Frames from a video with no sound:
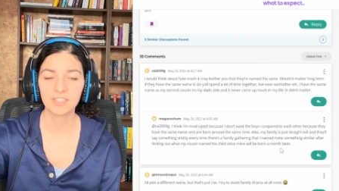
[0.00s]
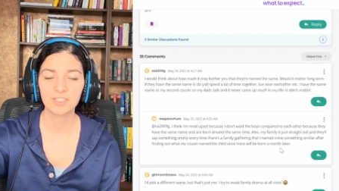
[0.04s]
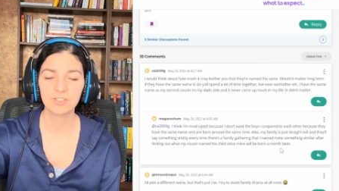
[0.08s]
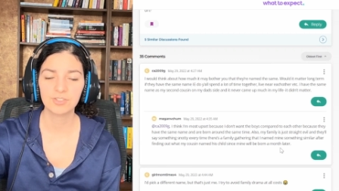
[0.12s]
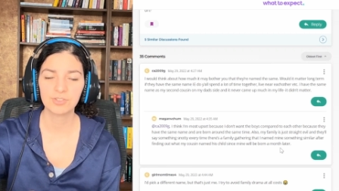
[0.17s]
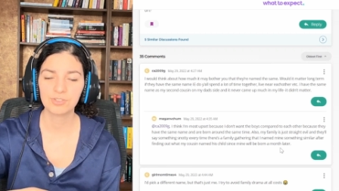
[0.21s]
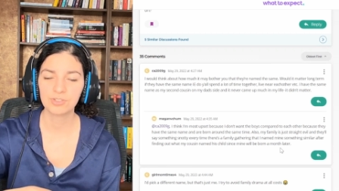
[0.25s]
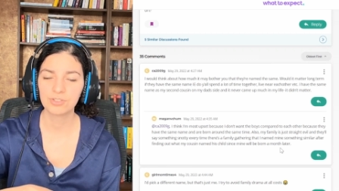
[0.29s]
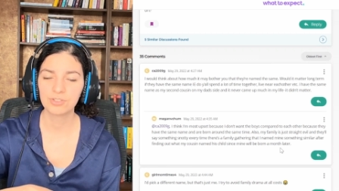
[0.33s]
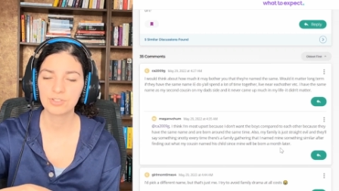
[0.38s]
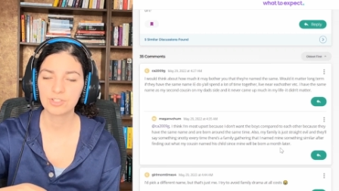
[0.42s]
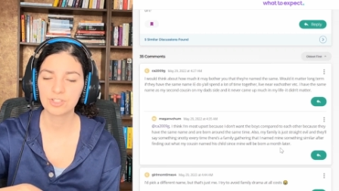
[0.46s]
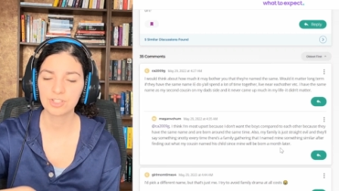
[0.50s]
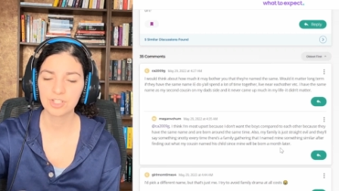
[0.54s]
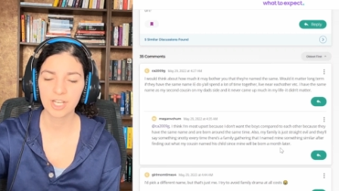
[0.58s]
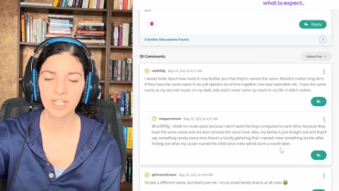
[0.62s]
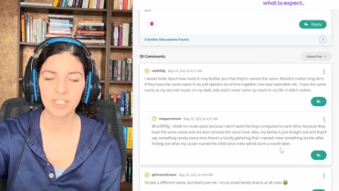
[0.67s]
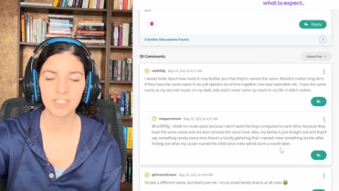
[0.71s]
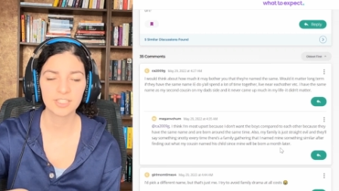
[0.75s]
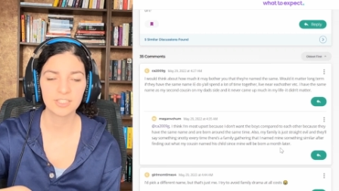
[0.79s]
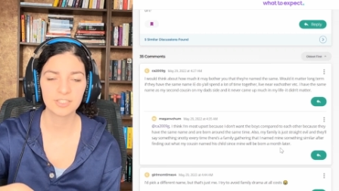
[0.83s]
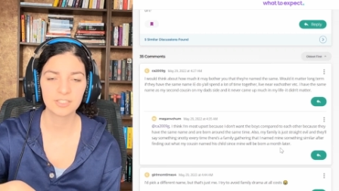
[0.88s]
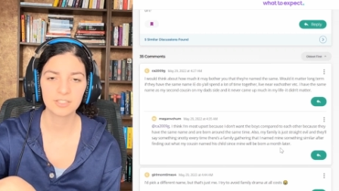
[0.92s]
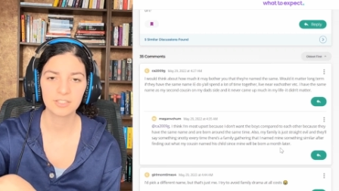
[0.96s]
you should
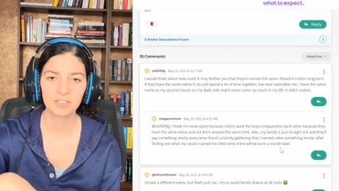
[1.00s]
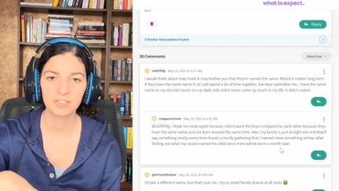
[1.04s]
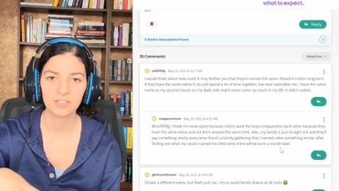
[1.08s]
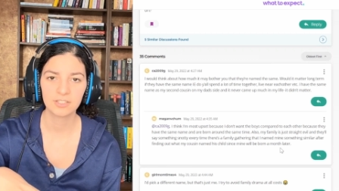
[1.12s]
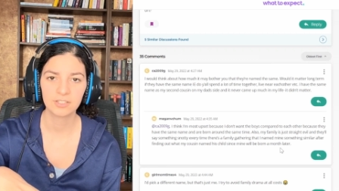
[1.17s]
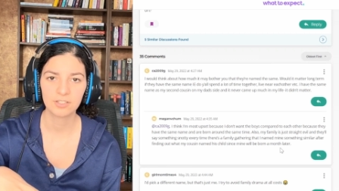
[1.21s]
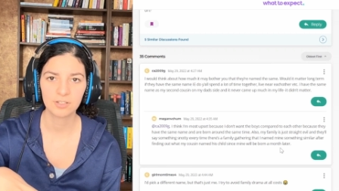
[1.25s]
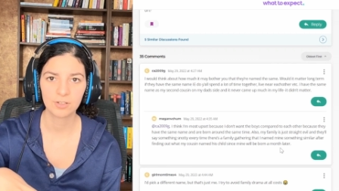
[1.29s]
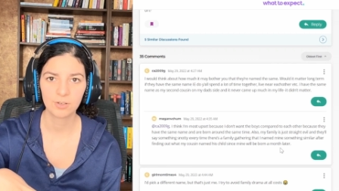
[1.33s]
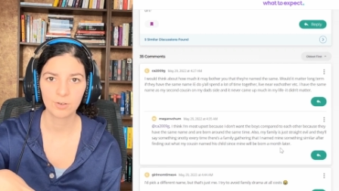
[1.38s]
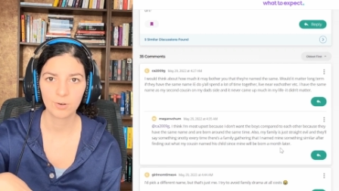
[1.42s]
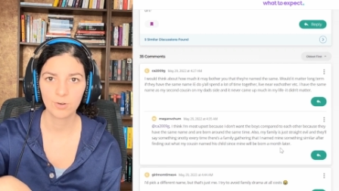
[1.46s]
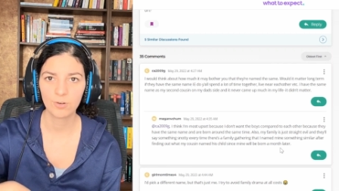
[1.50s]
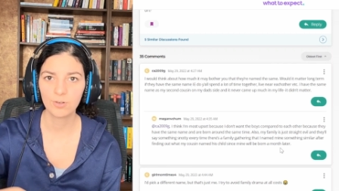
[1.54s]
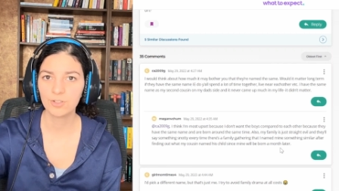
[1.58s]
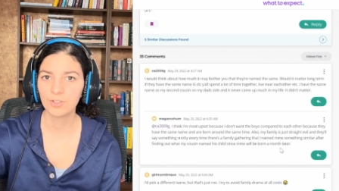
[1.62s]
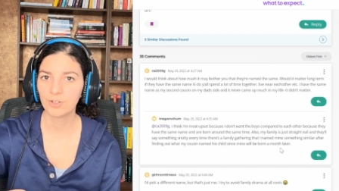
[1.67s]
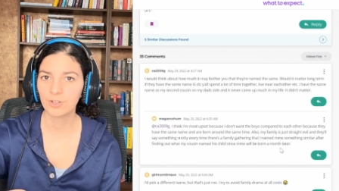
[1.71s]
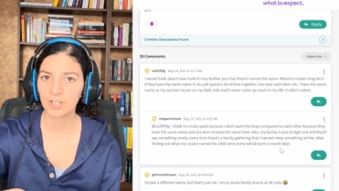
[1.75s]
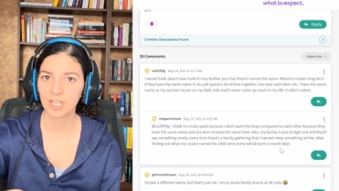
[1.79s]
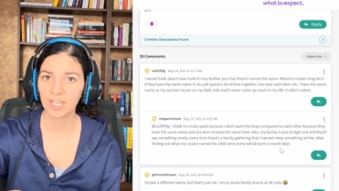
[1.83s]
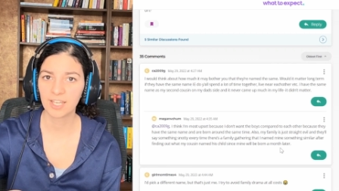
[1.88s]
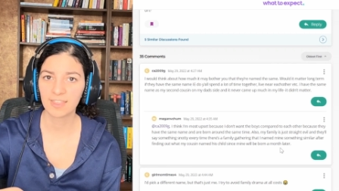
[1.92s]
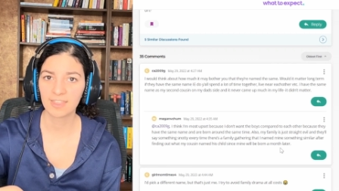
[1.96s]
just call
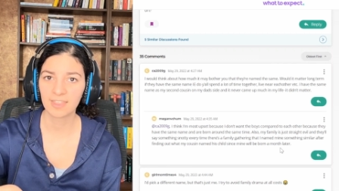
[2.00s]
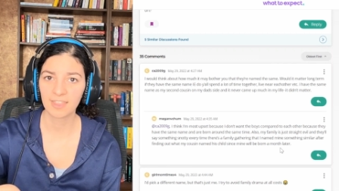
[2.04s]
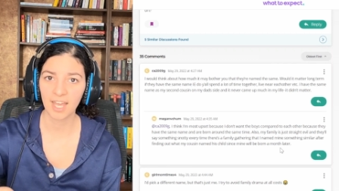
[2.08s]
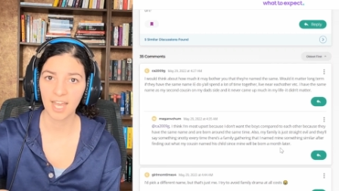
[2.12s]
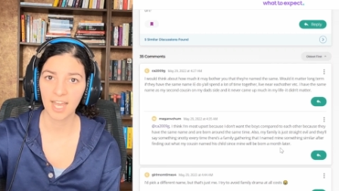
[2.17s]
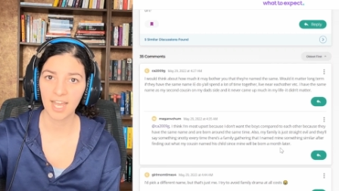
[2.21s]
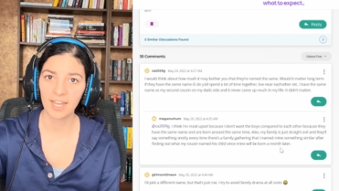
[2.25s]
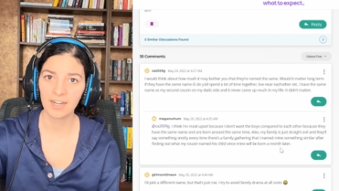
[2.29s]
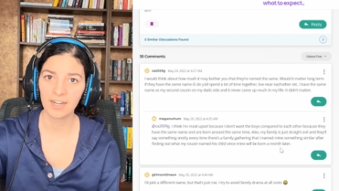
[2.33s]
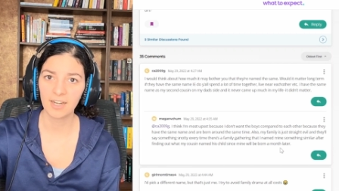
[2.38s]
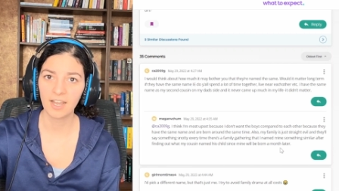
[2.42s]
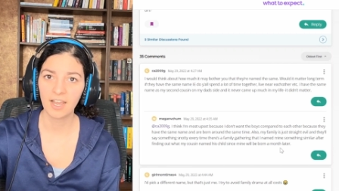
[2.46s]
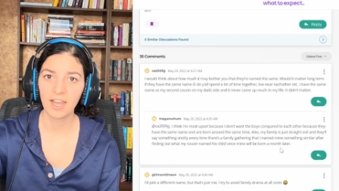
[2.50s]
your kid that.